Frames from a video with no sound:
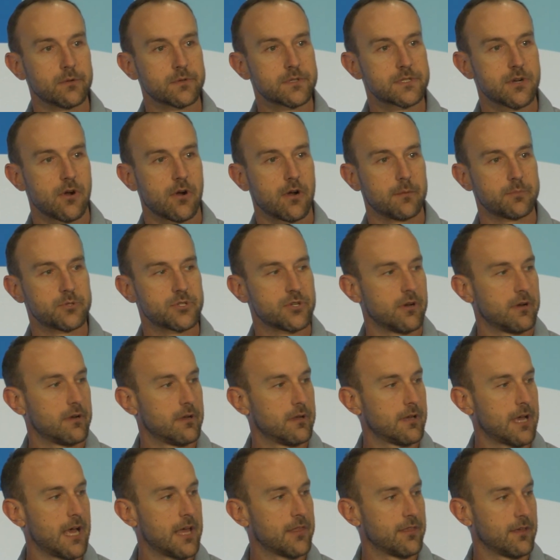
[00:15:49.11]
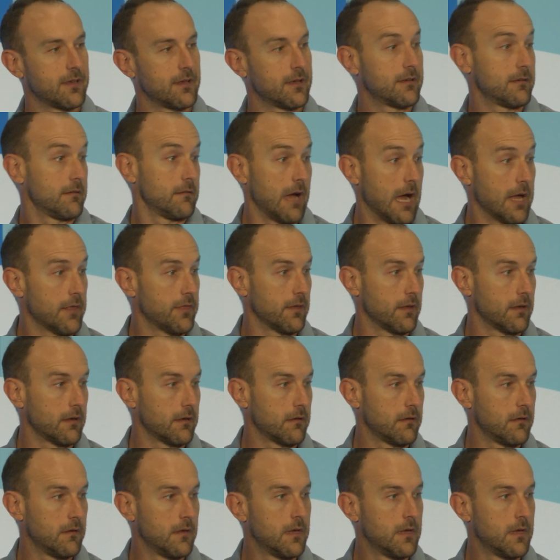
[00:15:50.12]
startups trying to, I think, I think,